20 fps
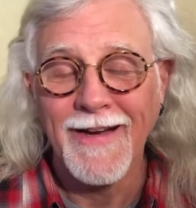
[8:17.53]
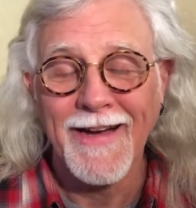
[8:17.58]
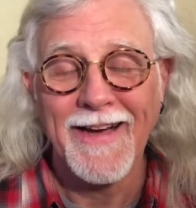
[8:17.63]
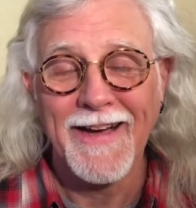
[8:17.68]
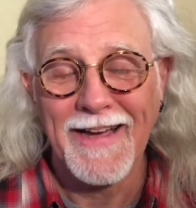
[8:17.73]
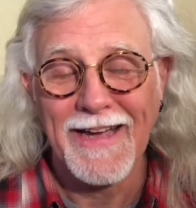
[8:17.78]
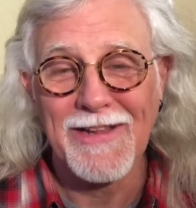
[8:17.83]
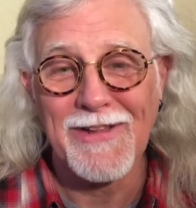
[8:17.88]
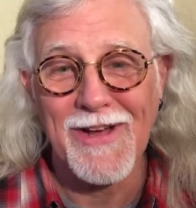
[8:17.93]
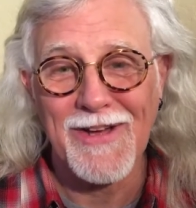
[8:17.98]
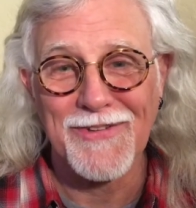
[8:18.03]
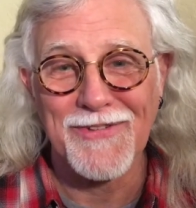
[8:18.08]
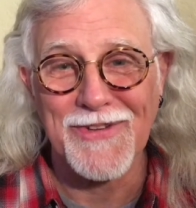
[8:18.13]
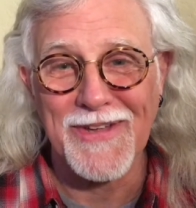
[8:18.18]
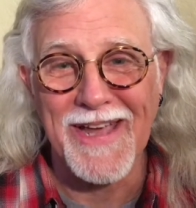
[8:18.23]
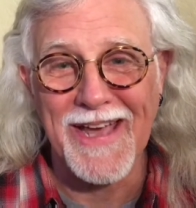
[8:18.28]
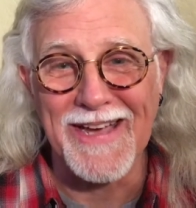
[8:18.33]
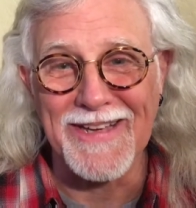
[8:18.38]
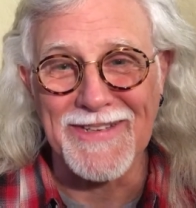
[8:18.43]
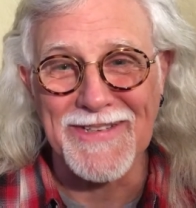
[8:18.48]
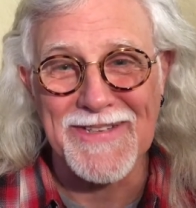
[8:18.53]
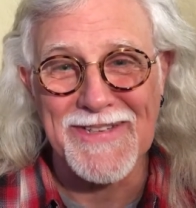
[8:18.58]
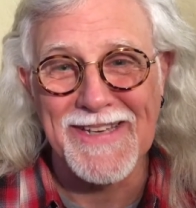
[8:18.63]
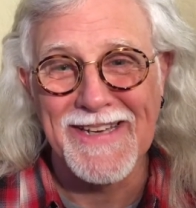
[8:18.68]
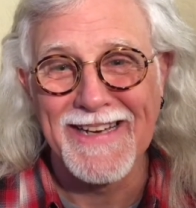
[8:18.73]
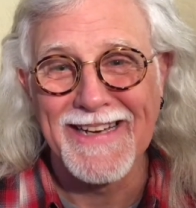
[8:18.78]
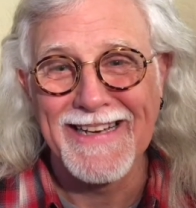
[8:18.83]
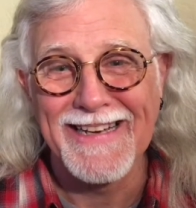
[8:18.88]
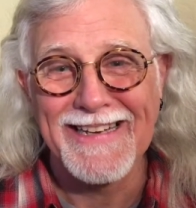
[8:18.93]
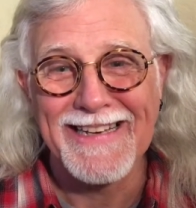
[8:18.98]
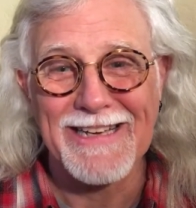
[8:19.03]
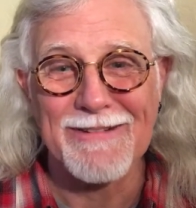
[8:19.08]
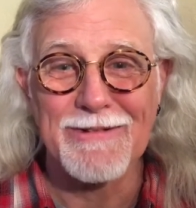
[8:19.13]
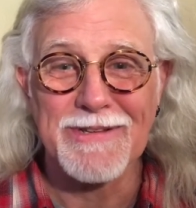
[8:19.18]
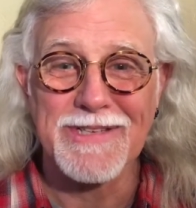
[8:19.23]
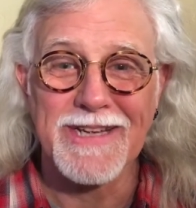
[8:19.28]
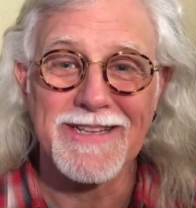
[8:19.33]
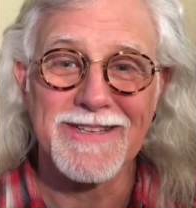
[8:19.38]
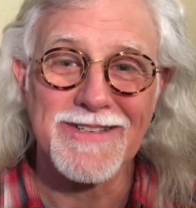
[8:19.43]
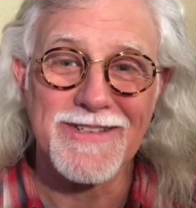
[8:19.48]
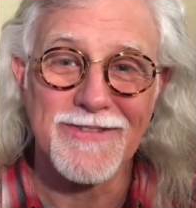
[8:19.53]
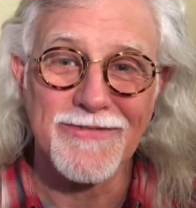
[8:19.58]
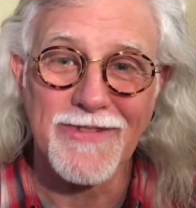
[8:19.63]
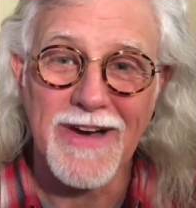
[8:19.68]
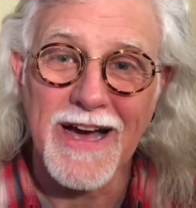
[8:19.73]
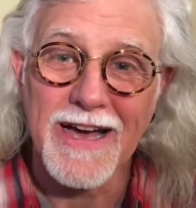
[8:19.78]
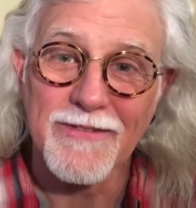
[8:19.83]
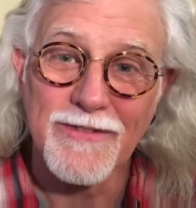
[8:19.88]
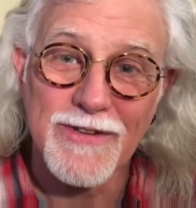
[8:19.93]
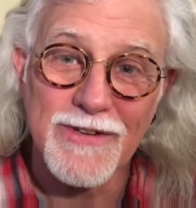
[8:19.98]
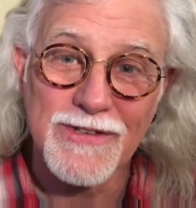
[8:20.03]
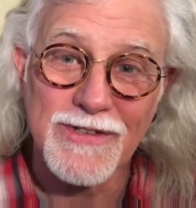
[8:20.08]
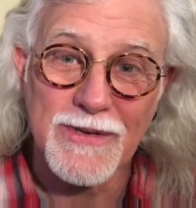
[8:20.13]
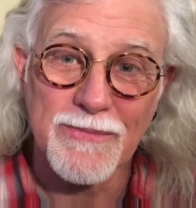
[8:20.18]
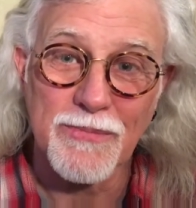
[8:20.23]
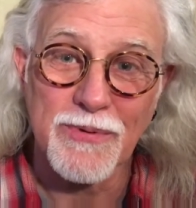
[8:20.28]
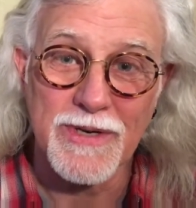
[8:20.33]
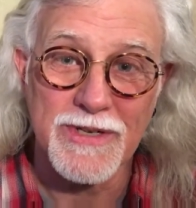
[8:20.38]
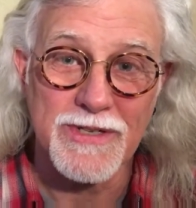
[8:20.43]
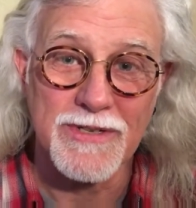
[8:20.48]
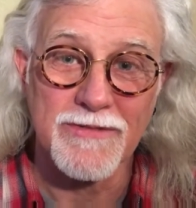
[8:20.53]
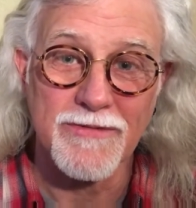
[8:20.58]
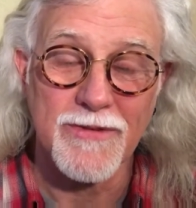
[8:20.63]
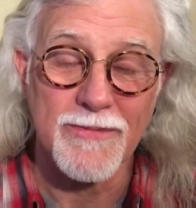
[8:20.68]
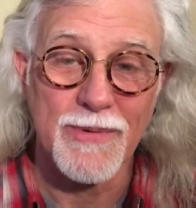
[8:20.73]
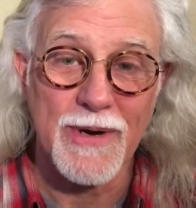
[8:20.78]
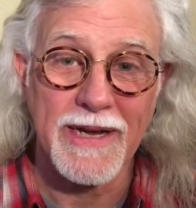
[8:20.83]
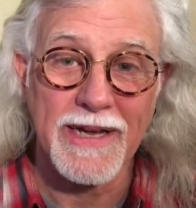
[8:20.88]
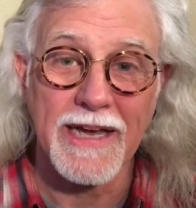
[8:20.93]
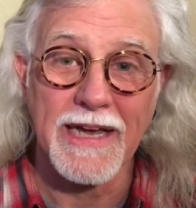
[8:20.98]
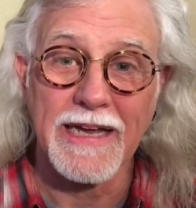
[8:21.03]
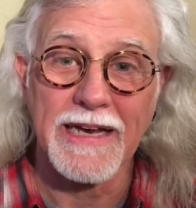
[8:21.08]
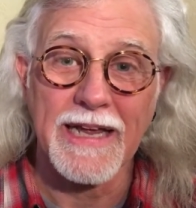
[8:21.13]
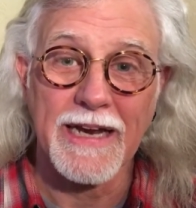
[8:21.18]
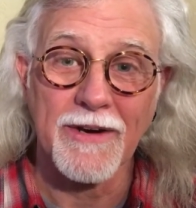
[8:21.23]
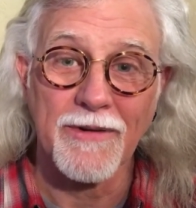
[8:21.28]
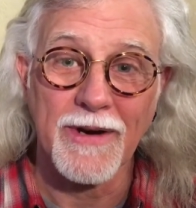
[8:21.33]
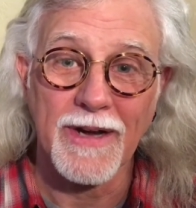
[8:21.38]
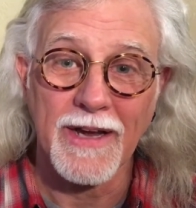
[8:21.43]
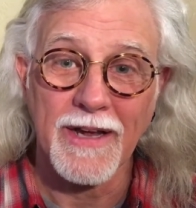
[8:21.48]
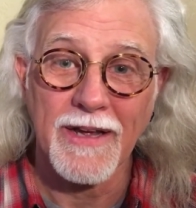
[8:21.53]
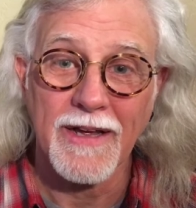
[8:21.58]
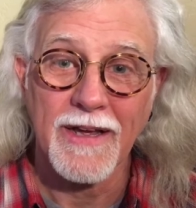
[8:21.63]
He lost the case. He was sentenced to 5 years in prison for breaking and entering.